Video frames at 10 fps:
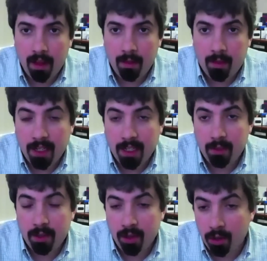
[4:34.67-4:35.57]
The
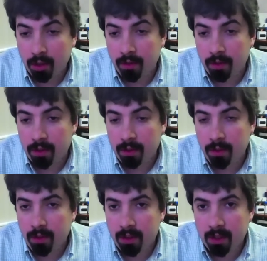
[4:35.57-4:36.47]
process with social for
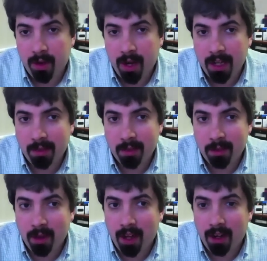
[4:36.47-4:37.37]
shuls, or this process with
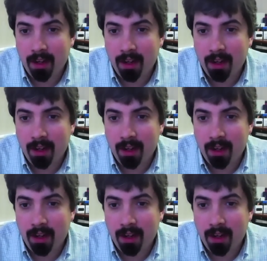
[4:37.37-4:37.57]
Shul Cloud?